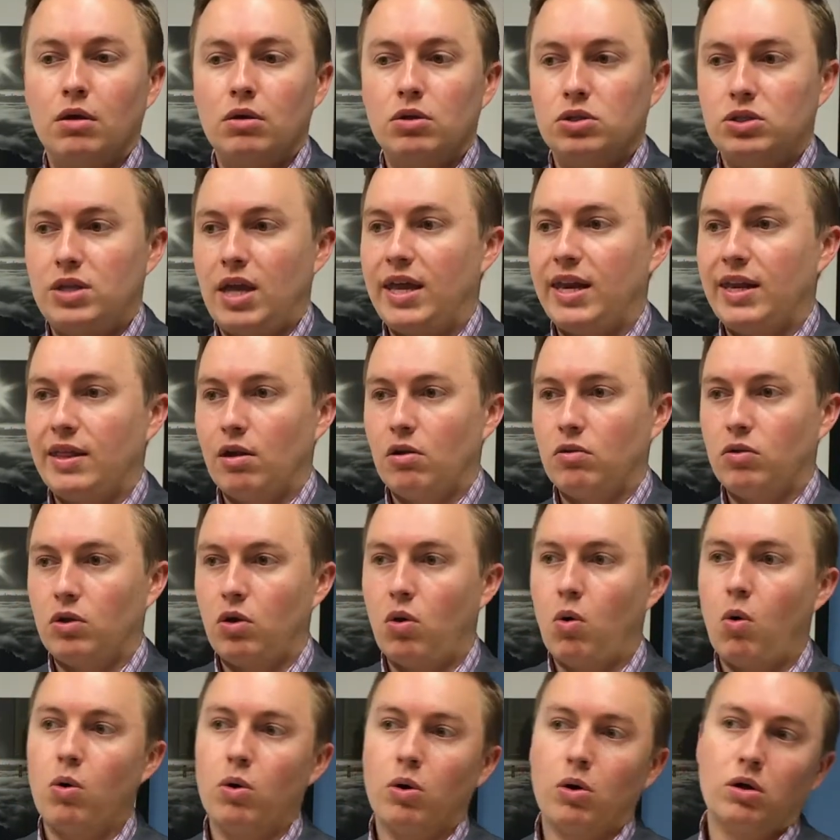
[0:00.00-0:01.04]
standing there in the
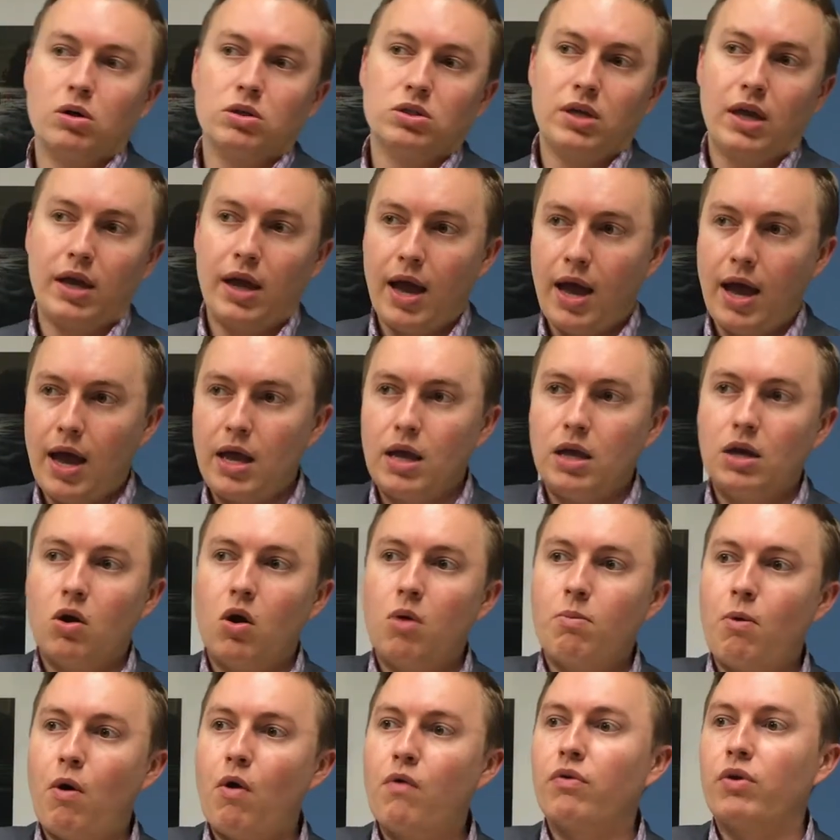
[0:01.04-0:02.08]
corner and say, hey,
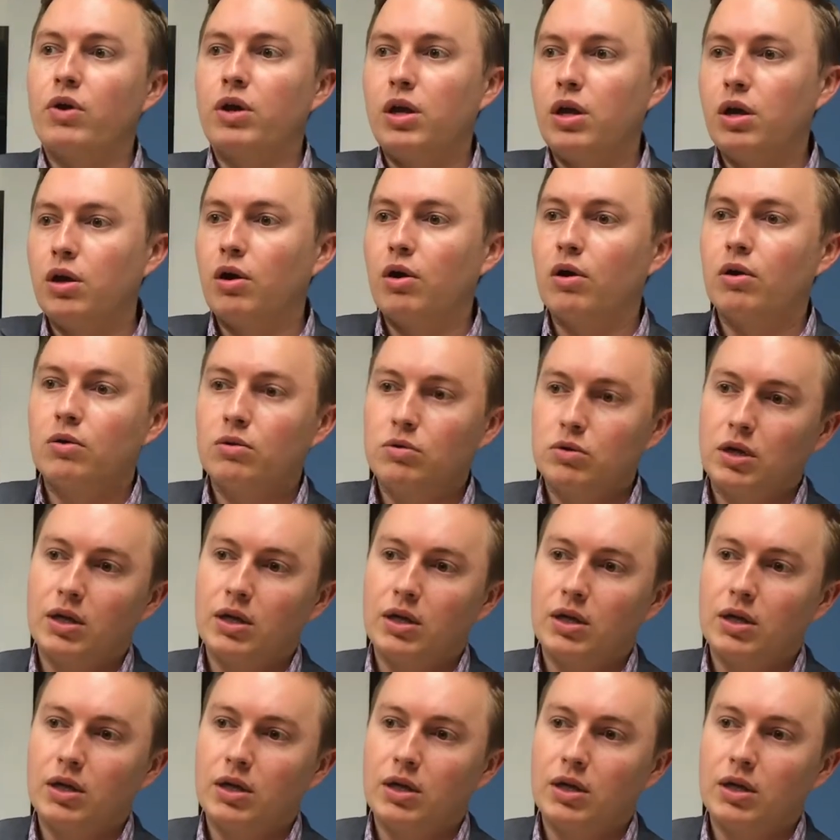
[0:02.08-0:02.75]
I'm over here.